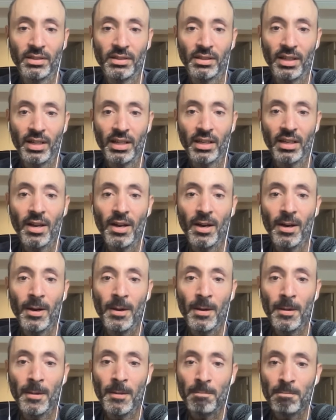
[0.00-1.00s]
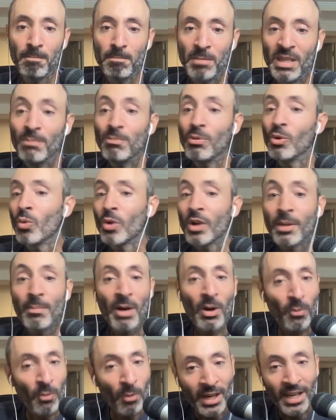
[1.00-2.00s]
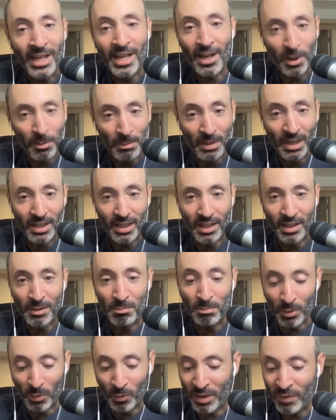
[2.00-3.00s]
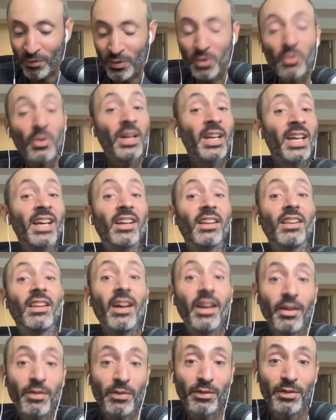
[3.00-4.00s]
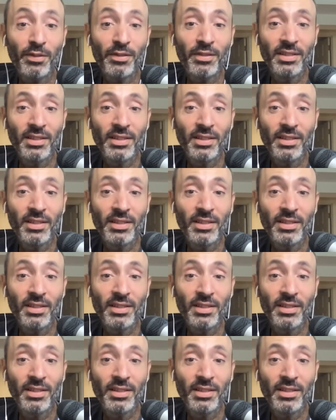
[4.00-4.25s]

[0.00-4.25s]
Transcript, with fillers: Like, people worry about running out of money, but what if you run out of life?